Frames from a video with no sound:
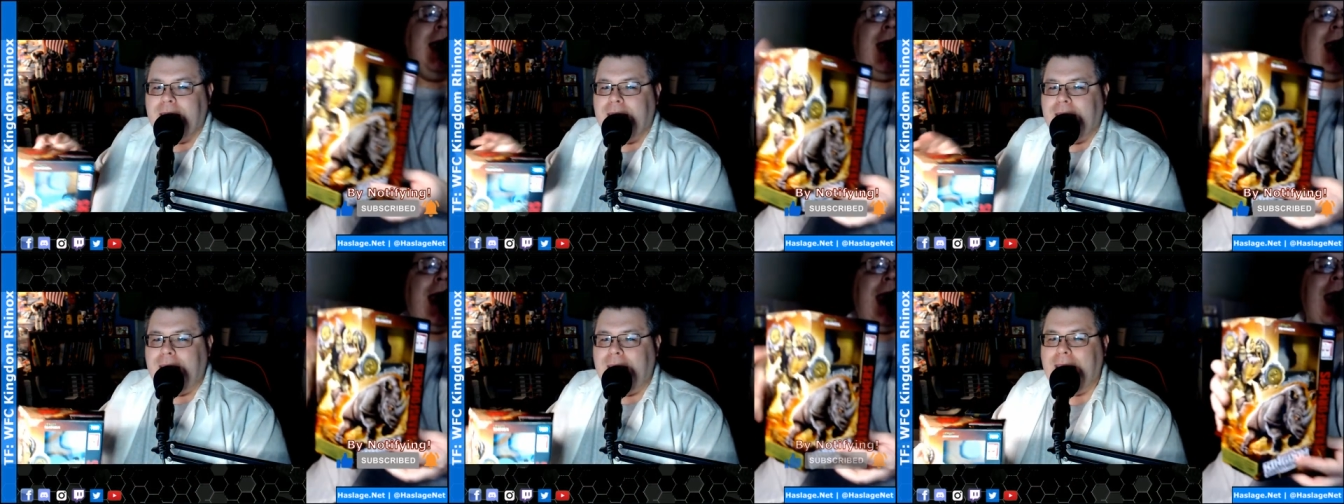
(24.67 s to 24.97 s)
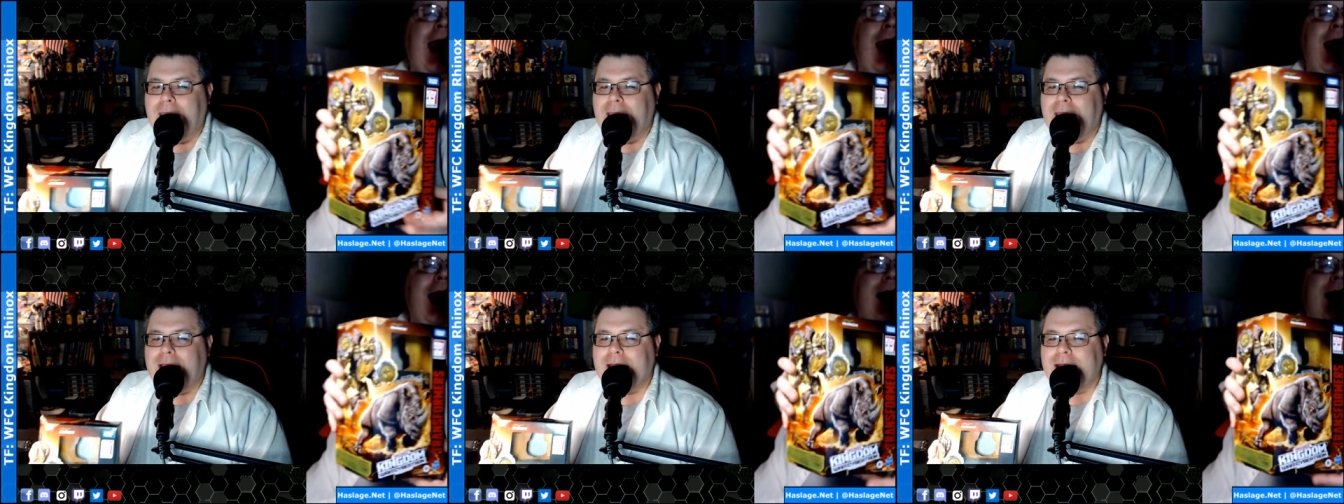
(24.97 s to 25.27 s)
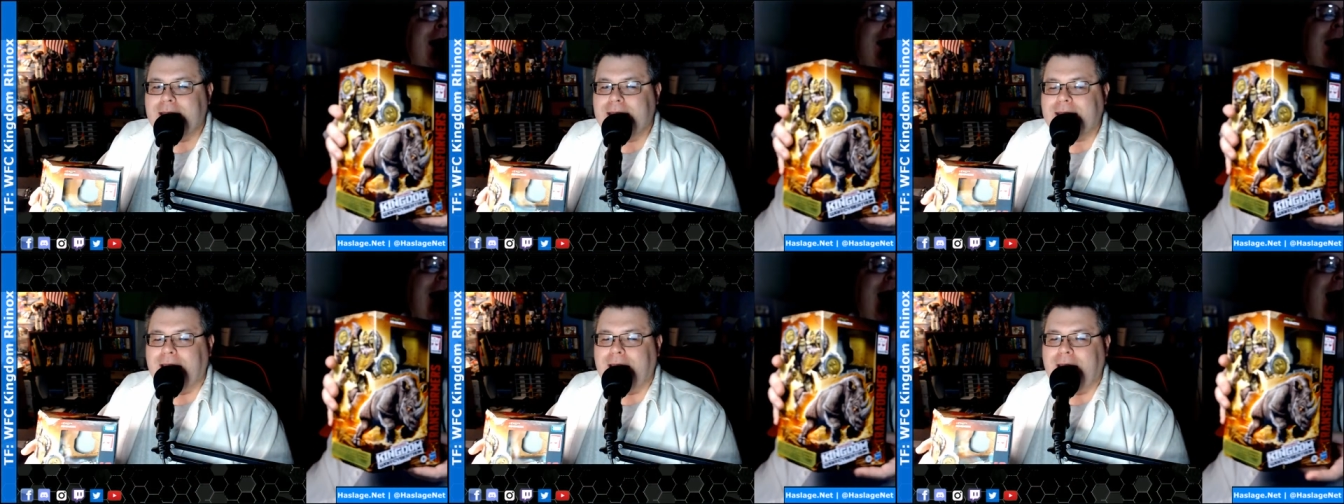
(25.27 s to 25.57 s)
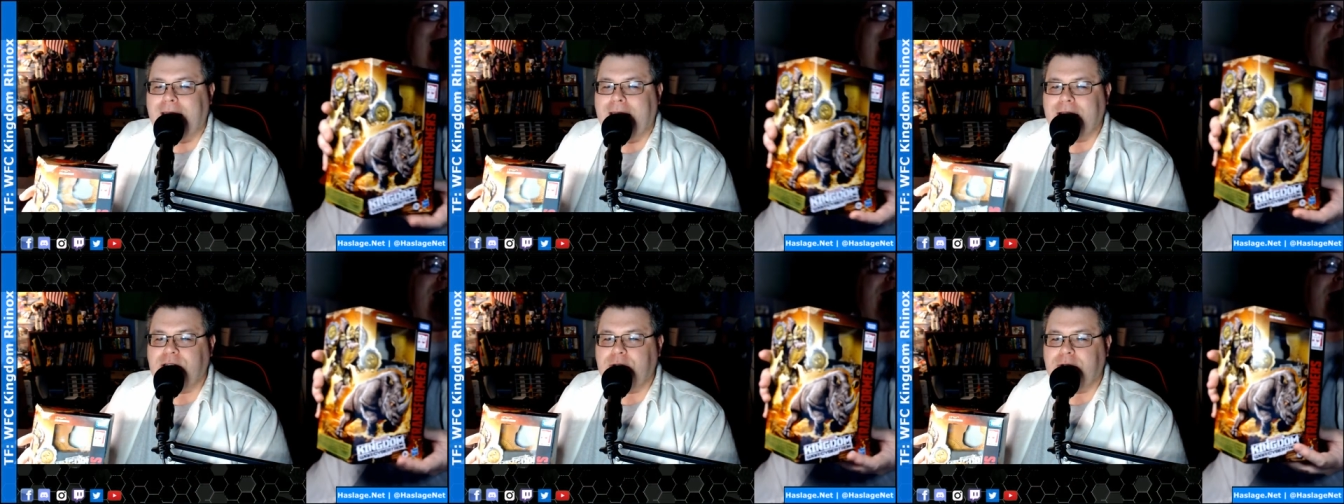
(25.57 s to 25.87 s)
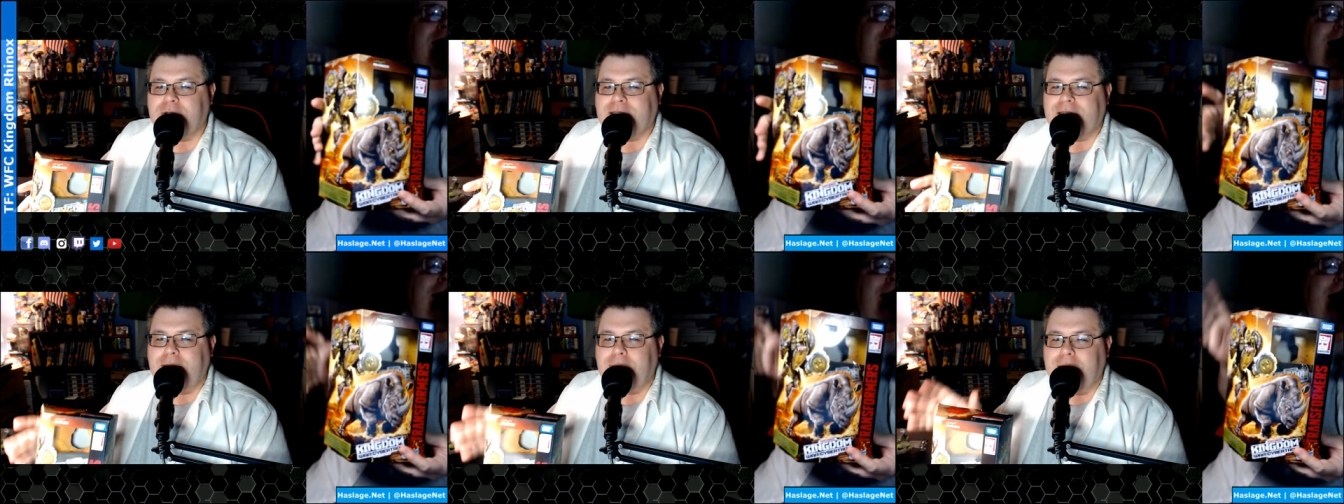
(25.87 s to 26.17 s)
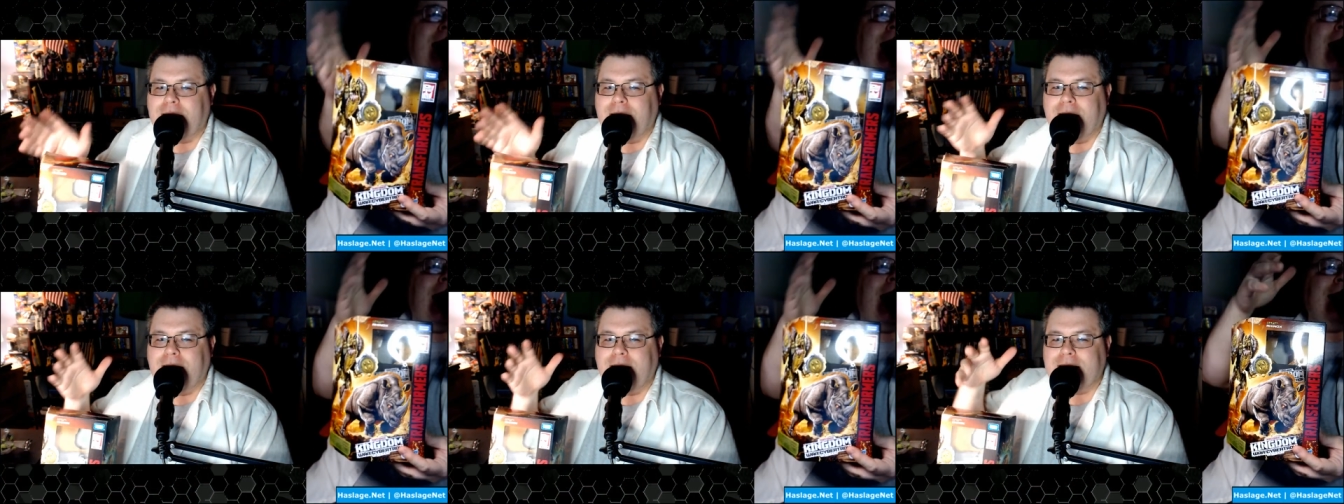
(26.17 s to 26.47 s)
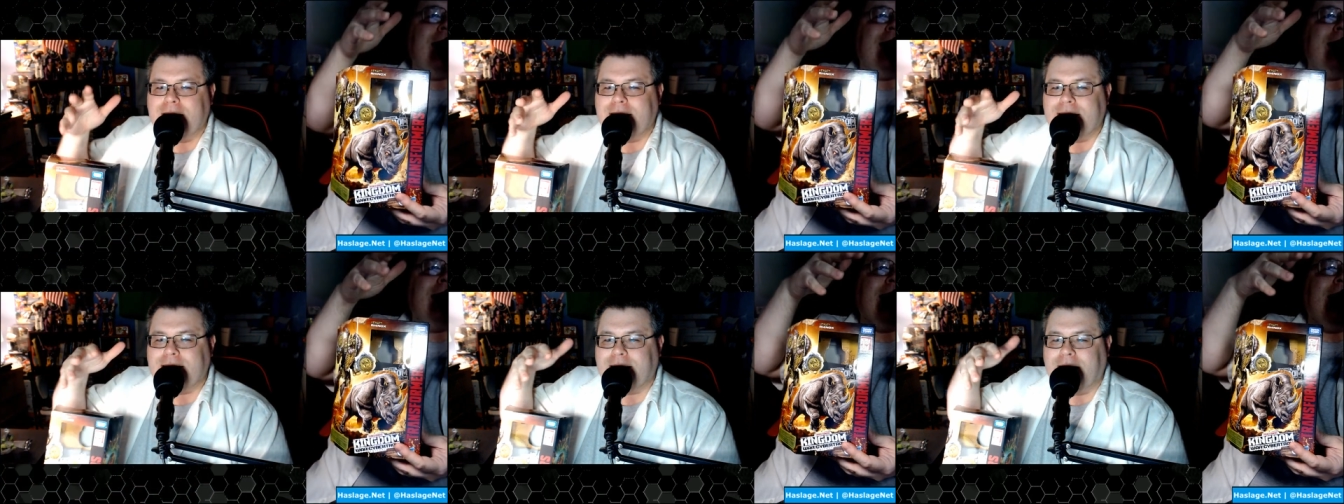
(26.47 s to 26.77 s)
and as you see,
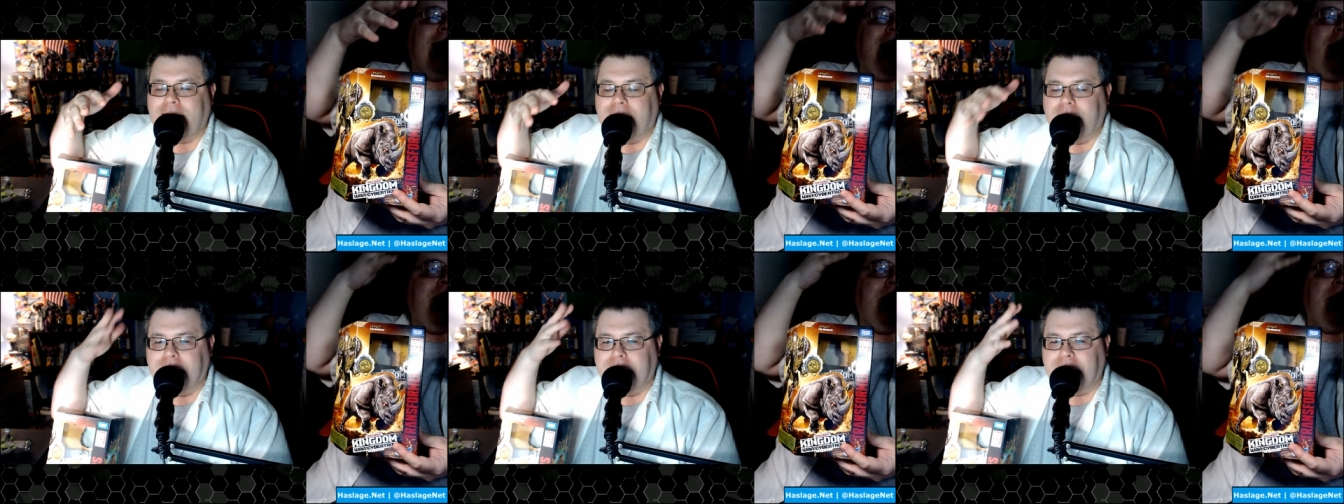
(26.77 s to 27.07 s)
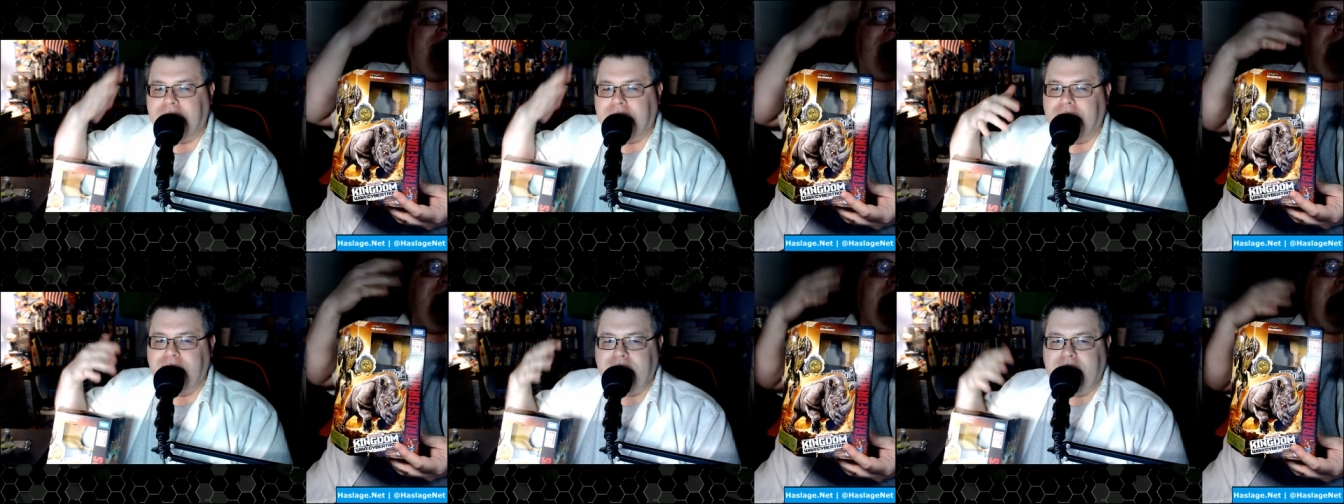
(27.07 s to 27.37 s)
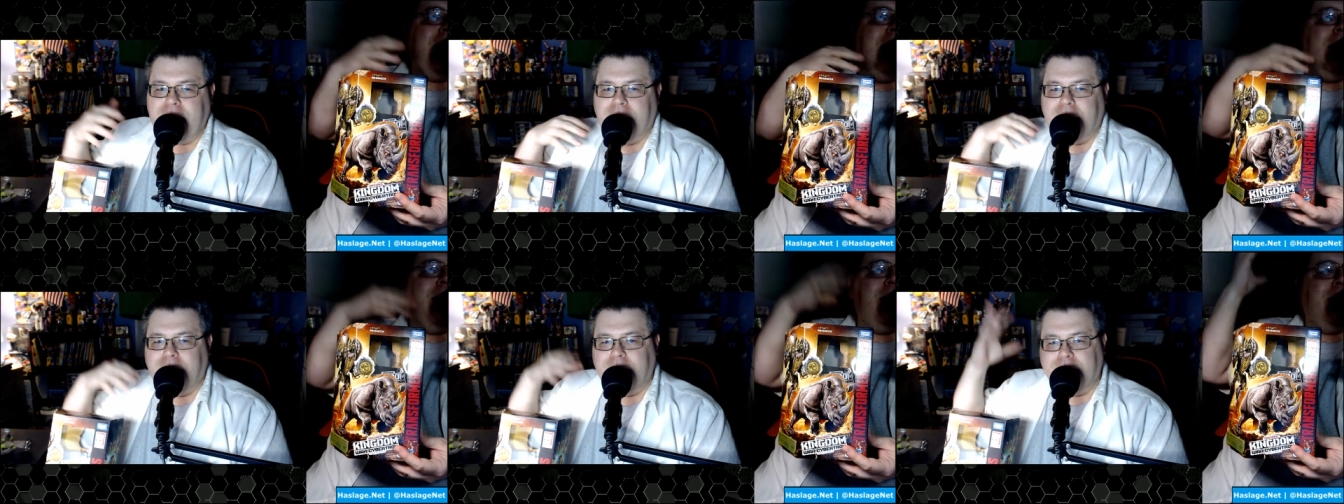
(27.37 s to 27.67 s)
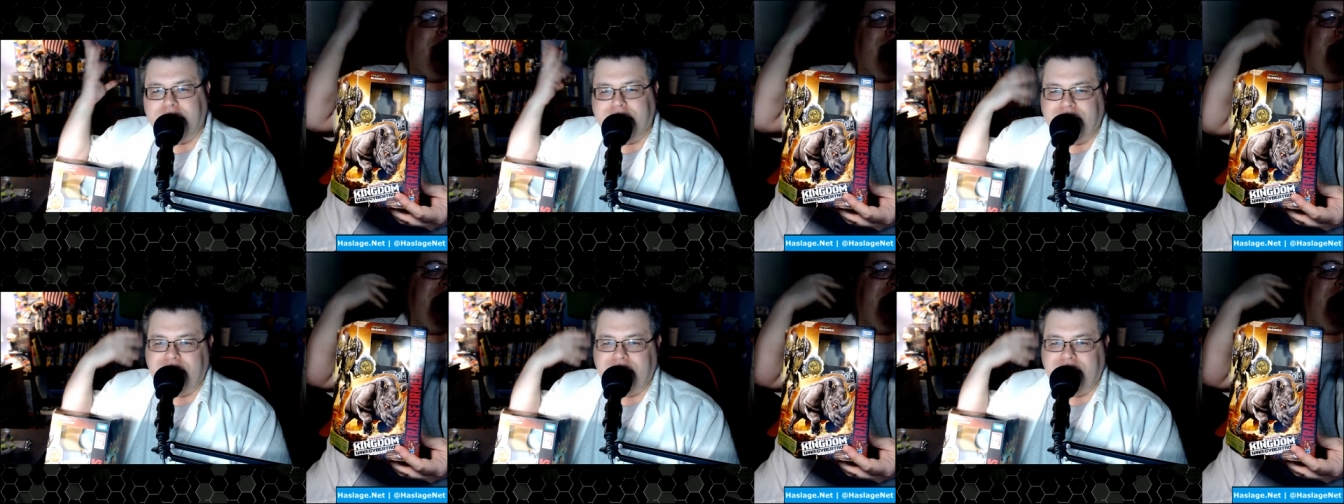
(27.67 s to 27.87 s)
because of, you know,